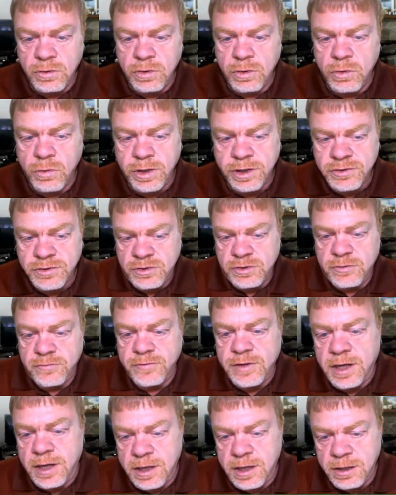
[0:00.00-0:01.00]
quick serve
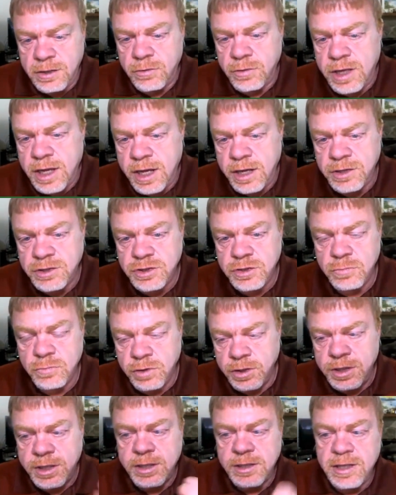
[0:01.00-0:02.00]
kind of location where
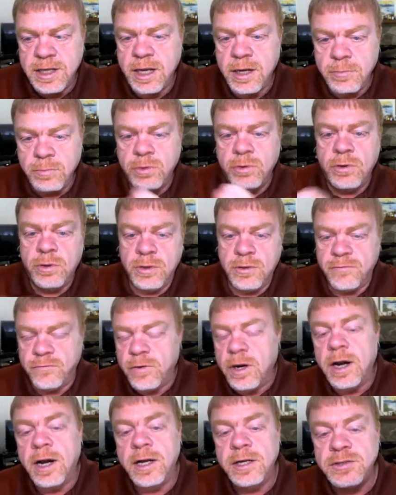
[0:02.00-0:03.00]
you get the hamburger and the
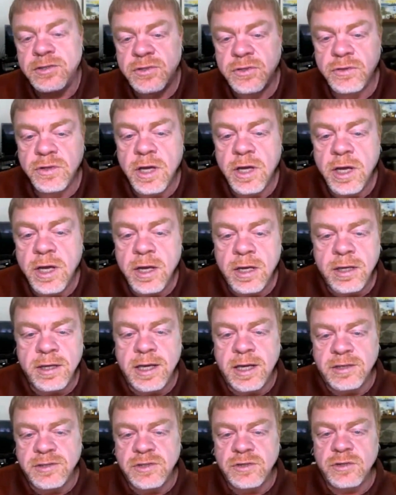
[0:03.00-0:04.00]
fries. So
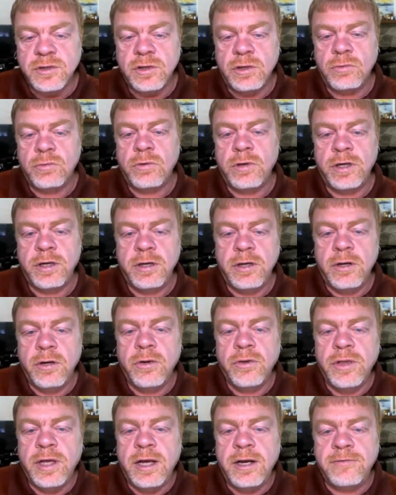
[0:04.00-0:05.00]
guests are going to want to
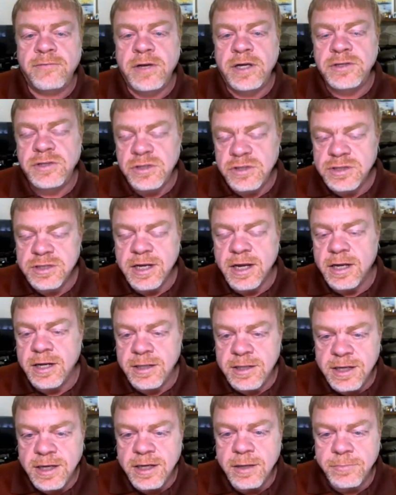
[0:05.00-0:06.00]
know that in advance. Just kind of
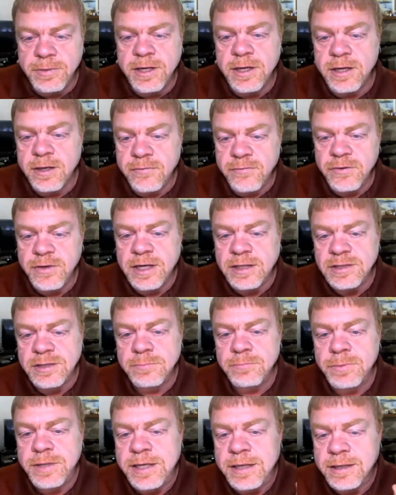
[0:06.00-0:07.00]
take a peek at it. If you got
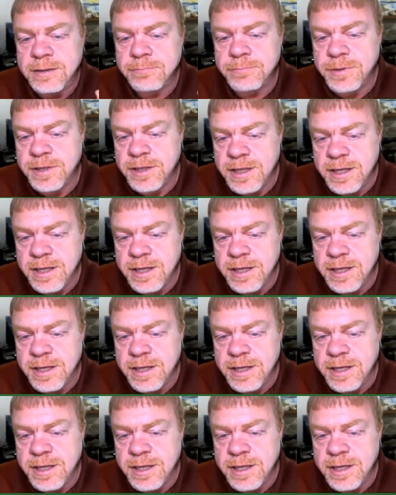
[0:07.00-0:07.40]
some picky